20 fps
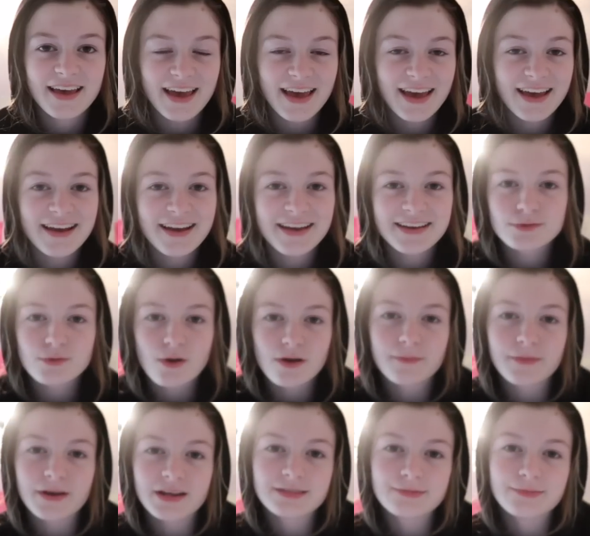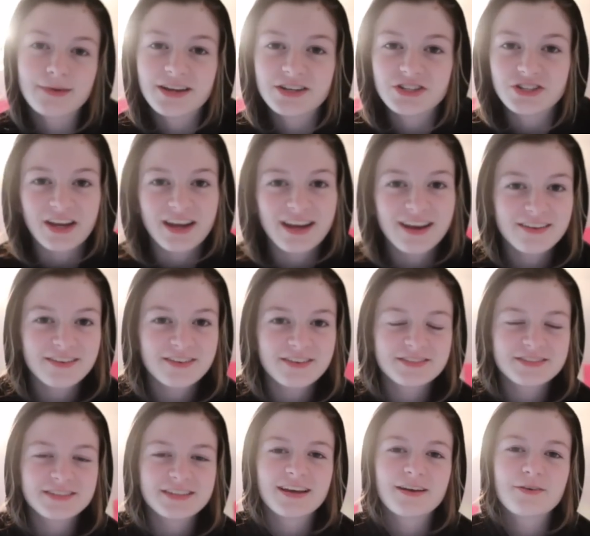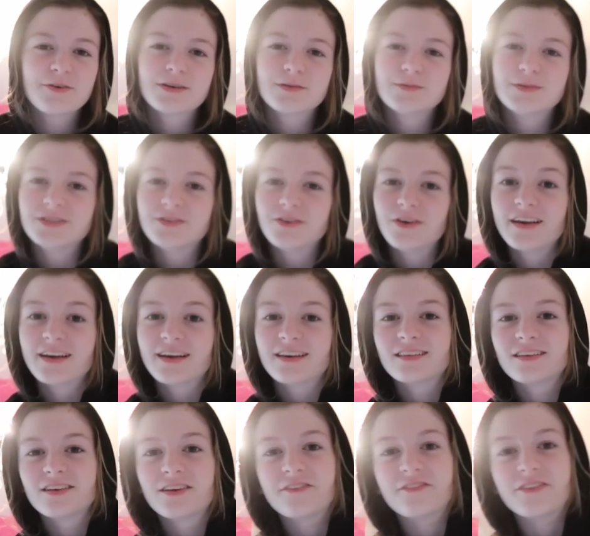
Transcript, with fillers: Hey guys, welcome back to my channel. Today we're gonna be doing a little